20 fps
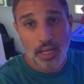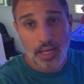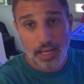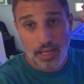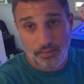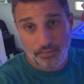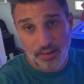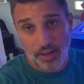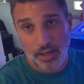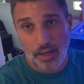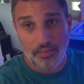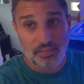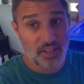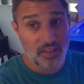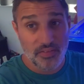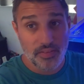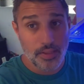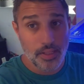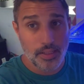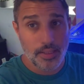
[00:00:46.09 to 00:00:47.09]
In fact, I haven't
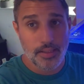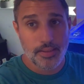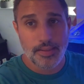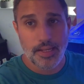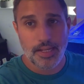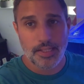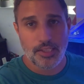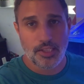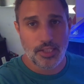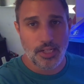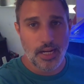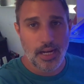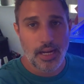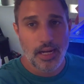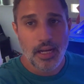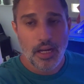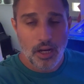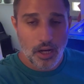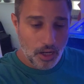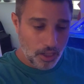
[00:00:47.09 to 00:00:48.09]
even done the test yet.
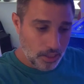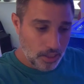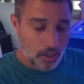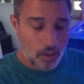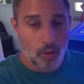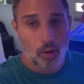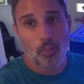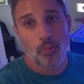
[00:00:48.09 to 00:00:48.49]
I know